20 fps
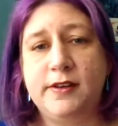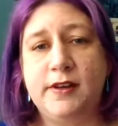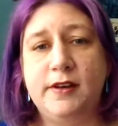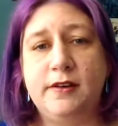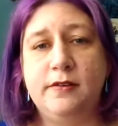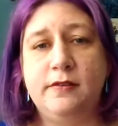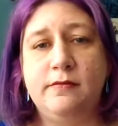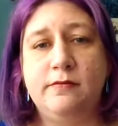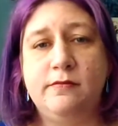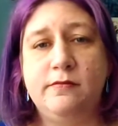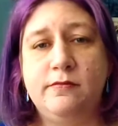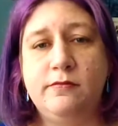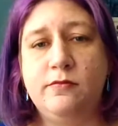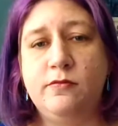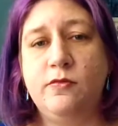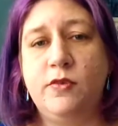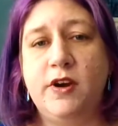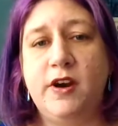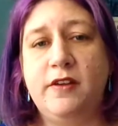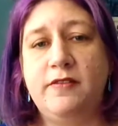and
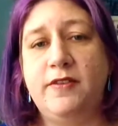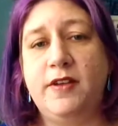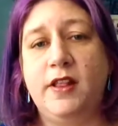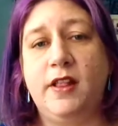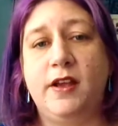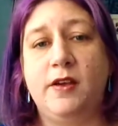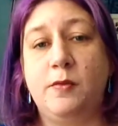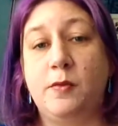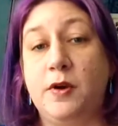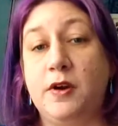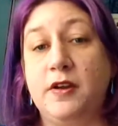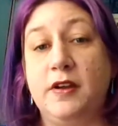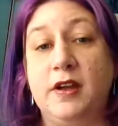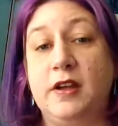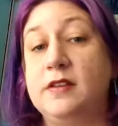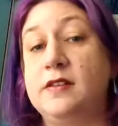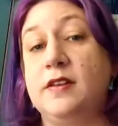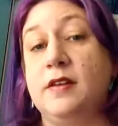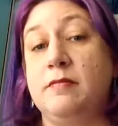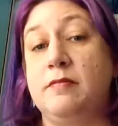when I feel like working
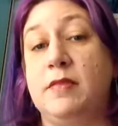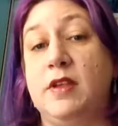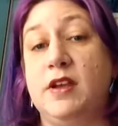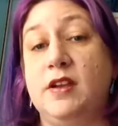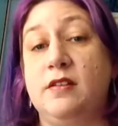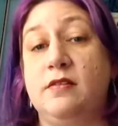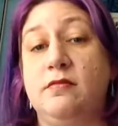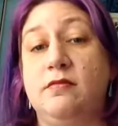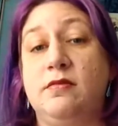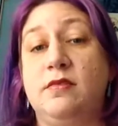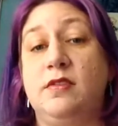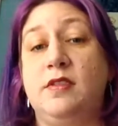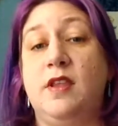on something